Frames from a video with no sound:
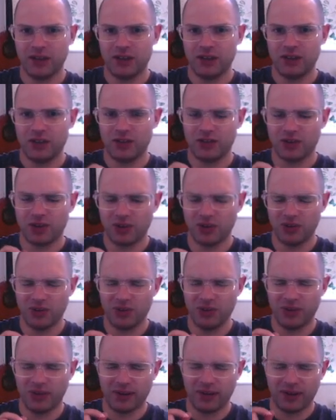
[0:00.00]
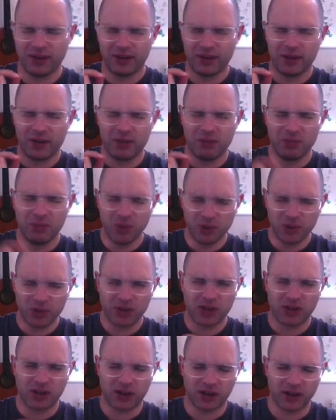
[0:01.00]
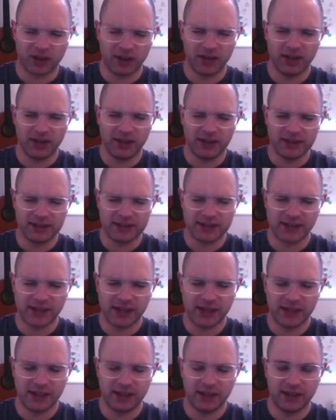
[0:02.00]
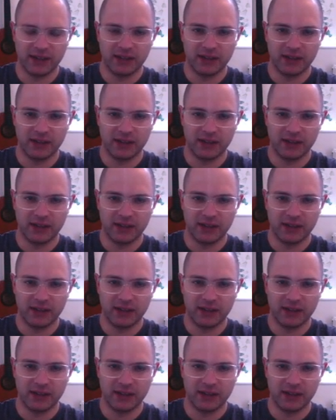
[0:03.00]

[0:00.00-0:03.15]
So Mordecai is saying